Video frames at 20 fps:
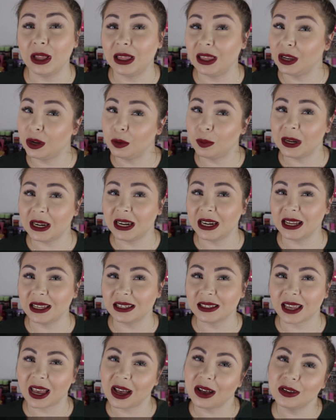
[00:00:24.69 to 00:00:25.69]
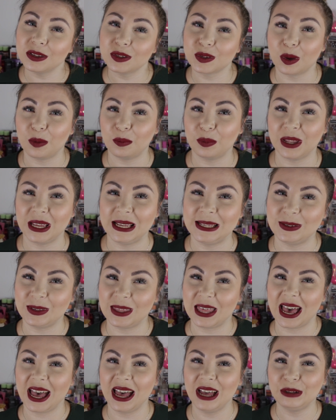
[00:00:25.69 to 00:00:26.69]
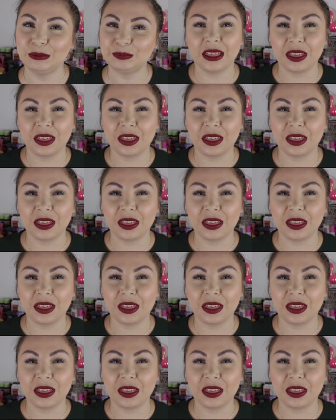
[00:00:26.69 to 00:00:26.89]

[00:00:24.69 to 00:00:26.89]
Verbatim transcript: a little bit of discount, so I'm pleased with that.